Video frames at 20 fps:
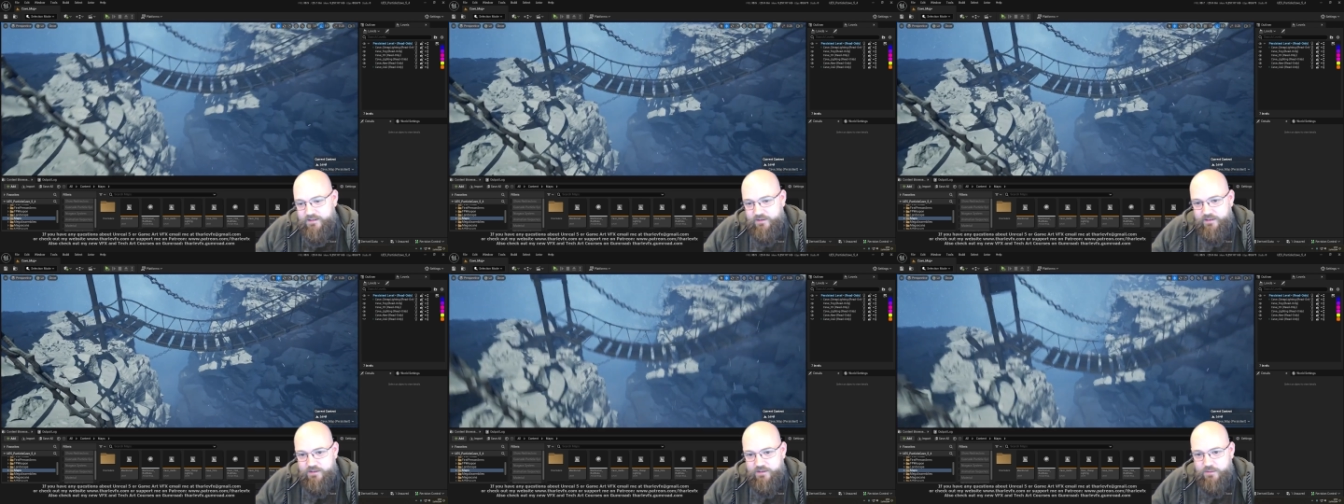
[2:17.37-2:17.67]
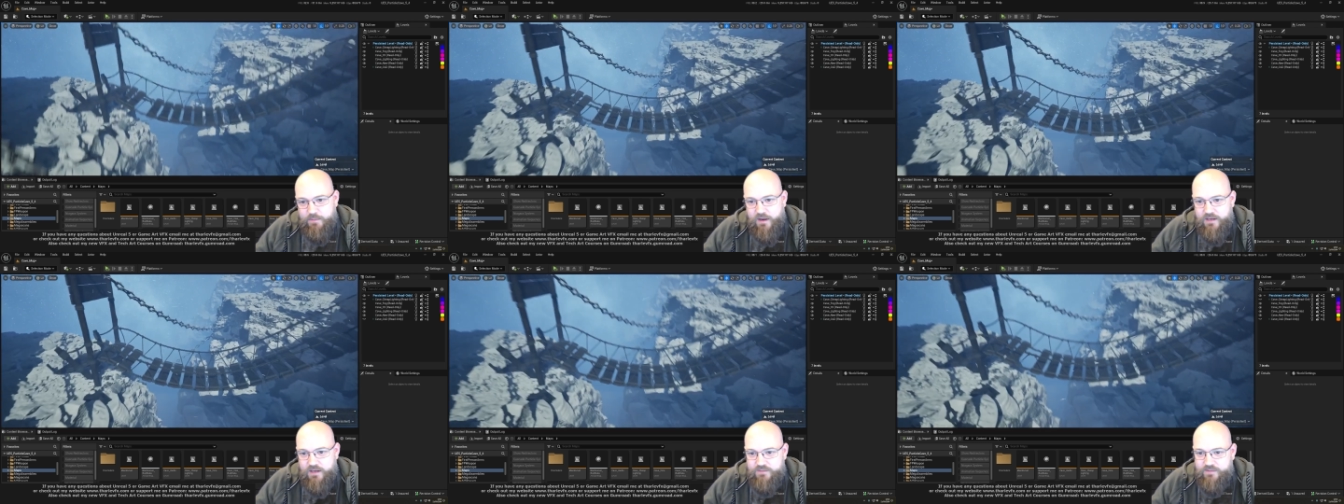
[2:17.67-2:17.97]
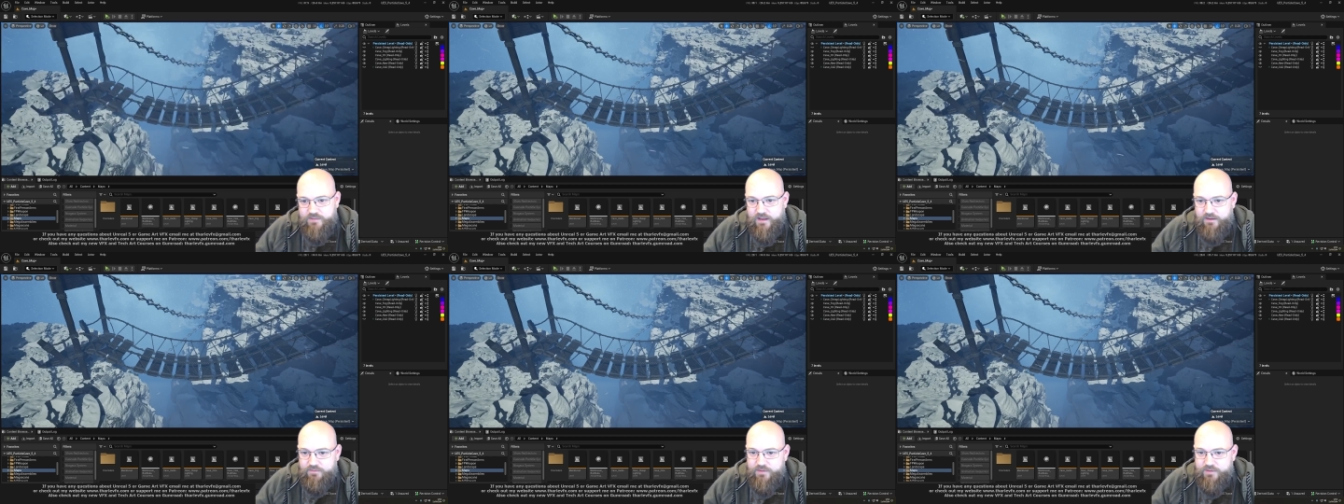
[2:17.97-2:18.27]
need to do a pass for
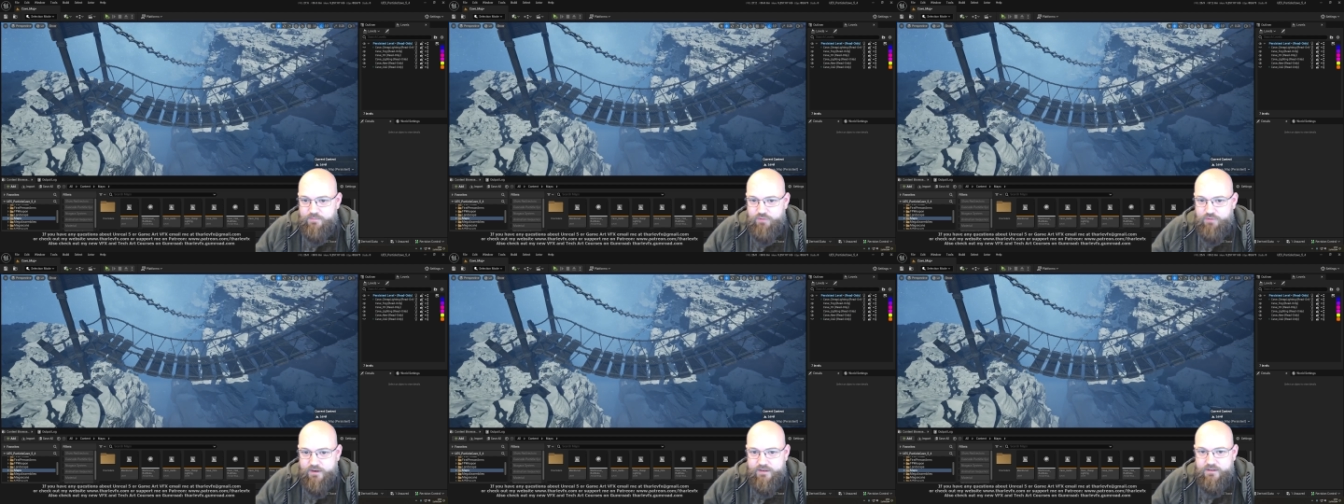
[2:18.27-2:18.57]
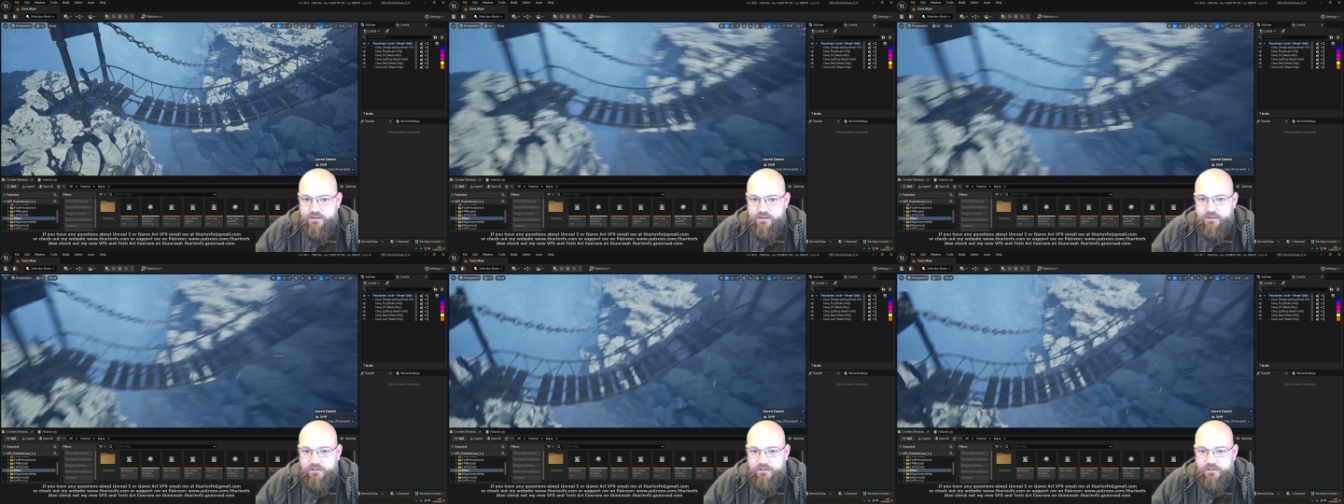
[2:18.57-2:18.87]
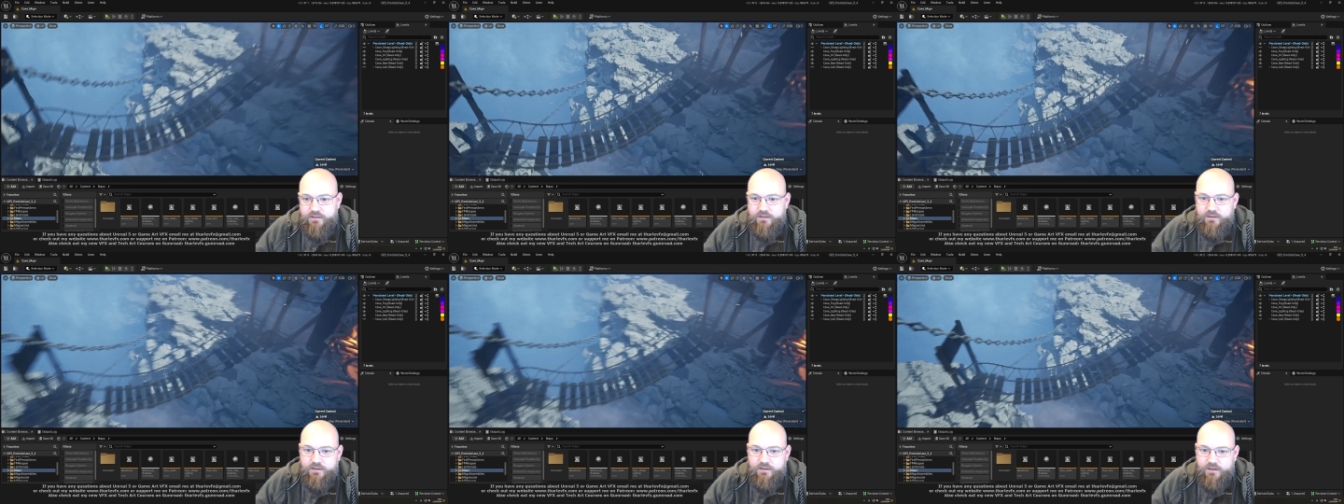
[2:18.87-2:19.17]
that for the bridge,
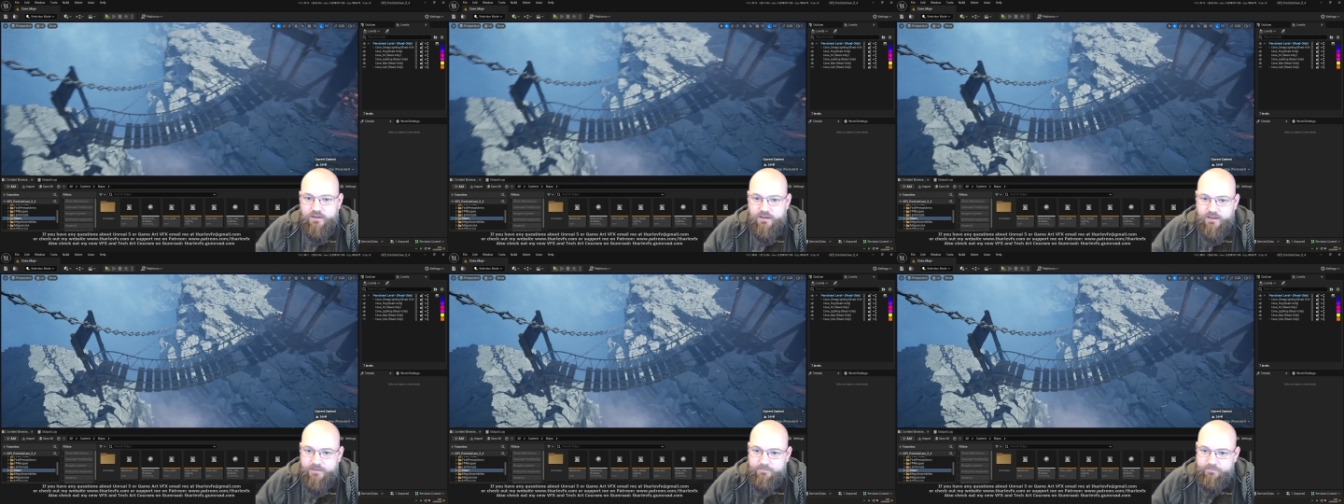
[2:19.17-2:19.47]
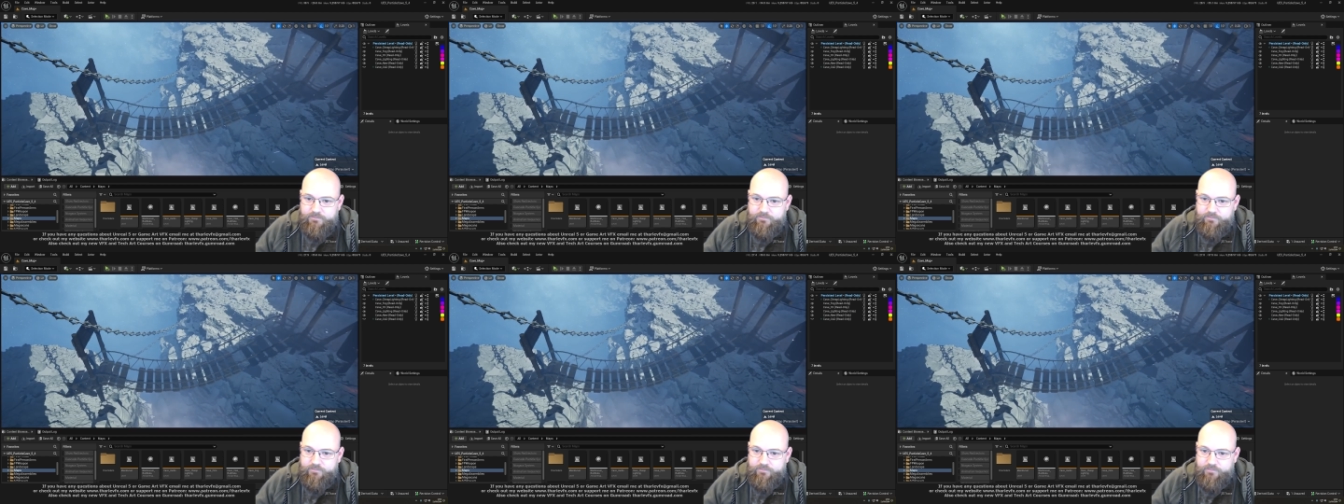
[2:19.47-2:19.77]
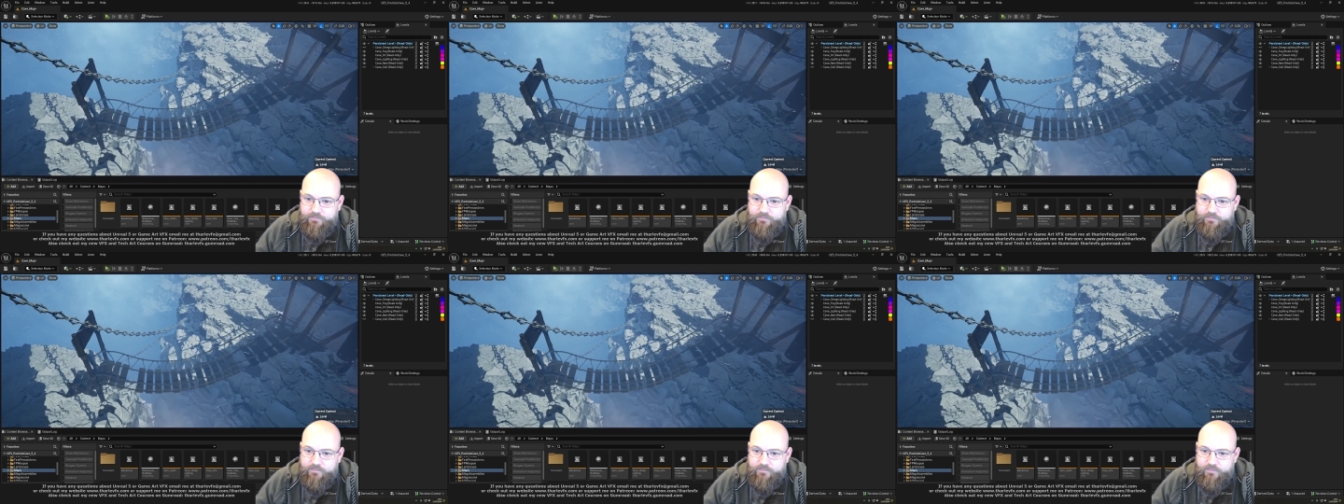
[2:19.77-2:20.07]

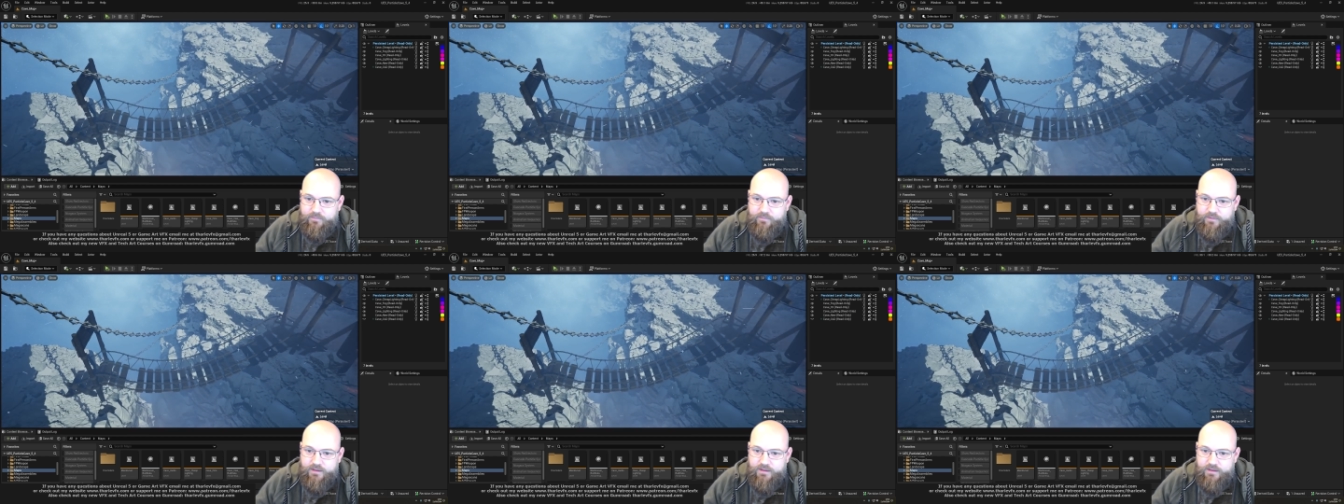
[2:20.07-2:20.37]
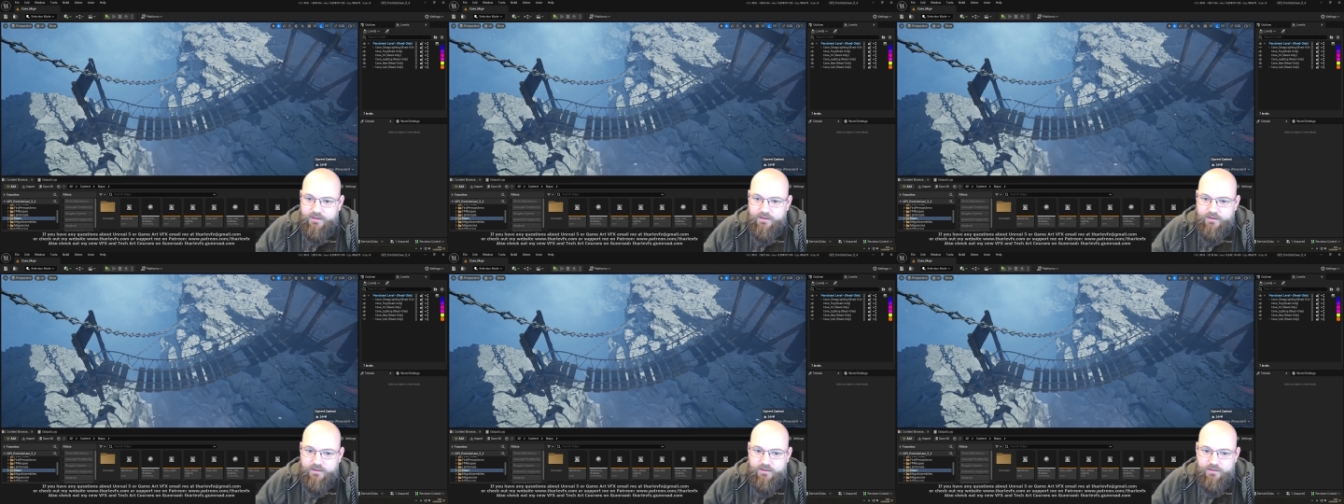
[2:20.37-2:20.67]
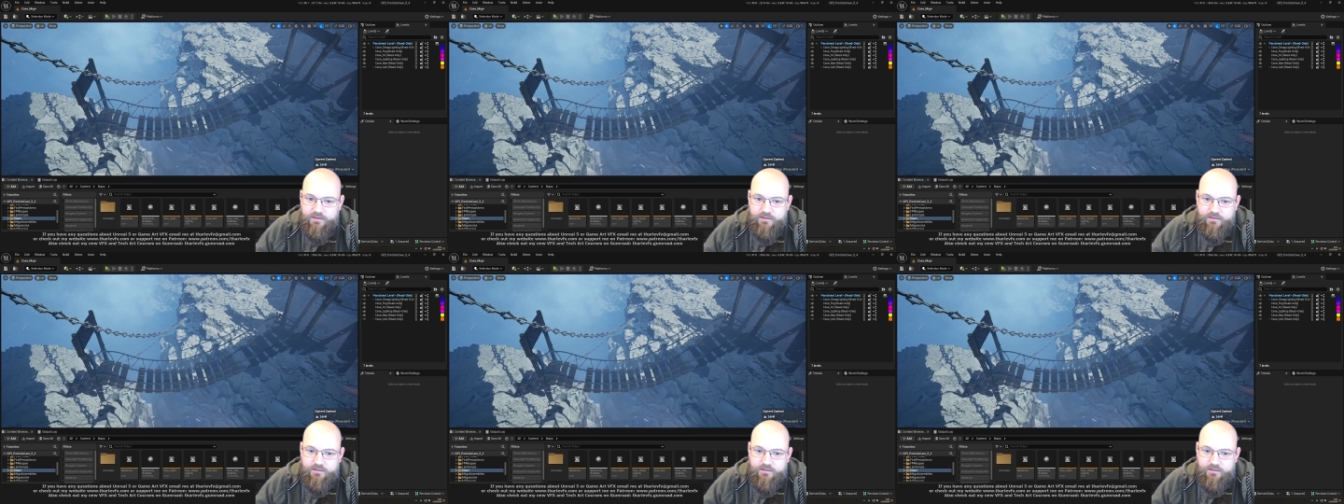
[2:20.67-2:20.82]
the